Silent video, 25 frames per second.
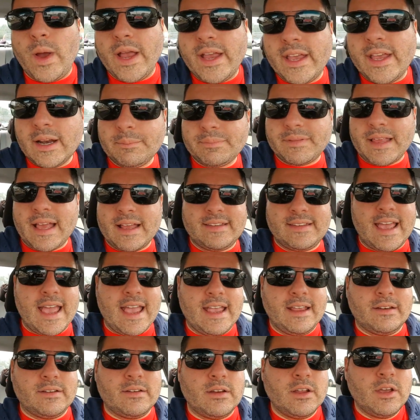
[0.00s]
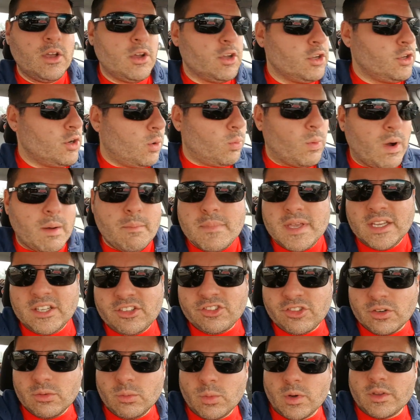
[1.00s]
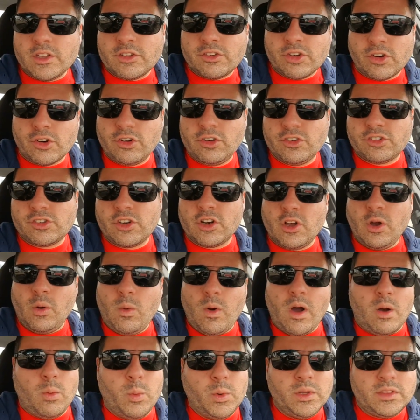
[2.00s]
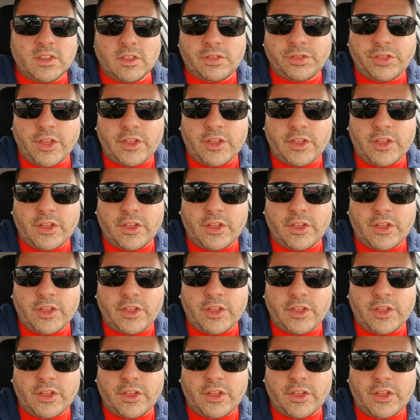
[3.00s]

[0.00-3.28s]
waking up that day and, you know, what mission were the Turtles going to go on with the